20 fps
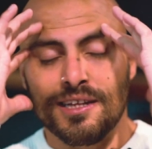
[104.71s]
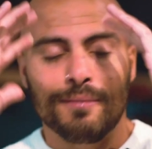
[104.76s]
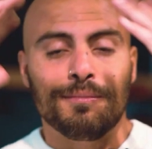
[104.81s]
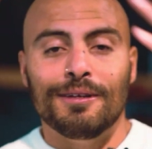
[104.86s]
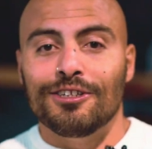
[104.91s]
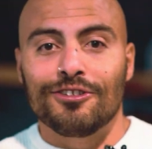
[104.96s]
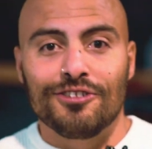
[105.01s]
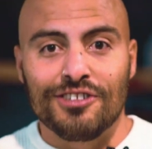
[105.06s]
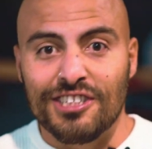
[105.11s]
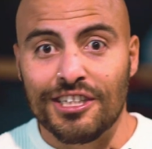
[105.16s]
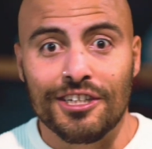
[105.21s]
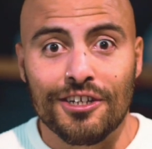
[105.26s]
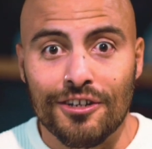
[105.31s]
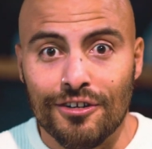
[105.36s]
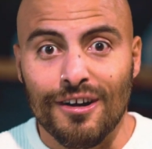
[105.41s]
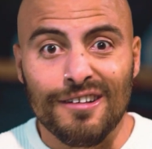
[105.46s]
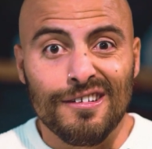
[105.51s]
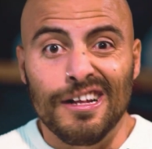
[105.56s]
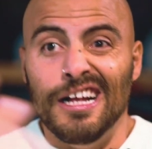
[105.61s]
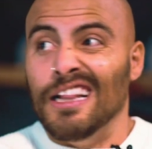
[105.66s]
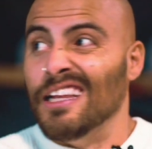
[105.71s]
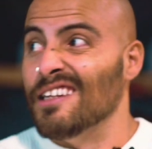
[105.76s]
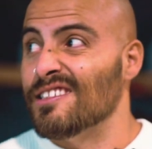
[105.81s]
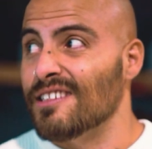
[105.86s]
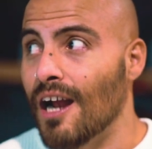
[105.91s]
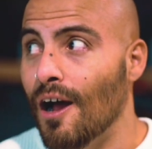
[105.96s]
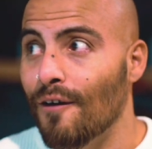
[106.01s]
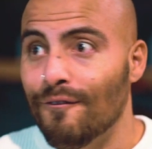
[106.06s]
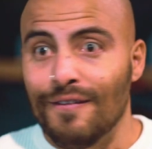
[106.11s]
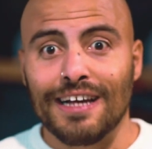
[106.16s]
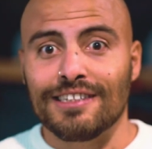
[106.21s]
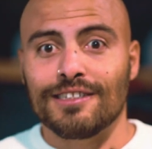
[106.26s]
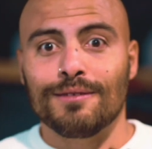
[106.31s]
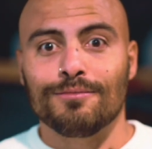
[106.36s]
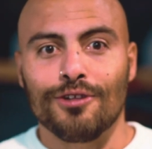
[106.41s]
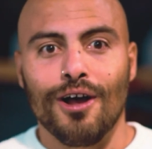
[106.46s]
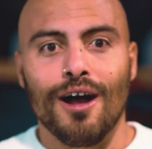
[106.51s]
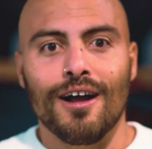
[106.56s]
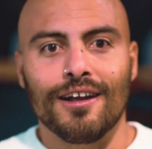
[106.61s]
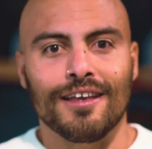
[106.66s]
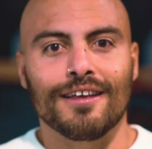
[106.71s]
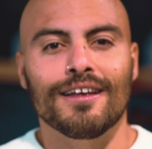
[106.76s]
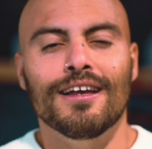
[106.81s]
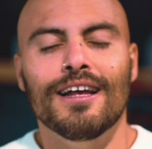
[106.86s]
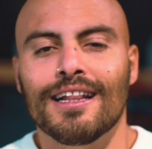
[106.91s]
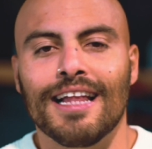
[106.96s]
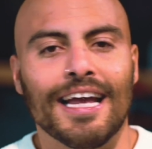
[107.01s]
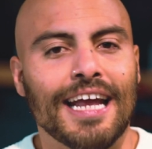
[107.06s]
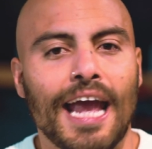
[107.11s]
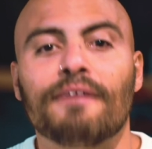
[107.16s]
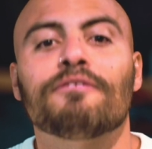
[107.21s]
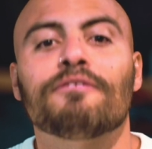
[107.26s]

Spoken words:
I mean, just listen to how fast I'm talking. Like,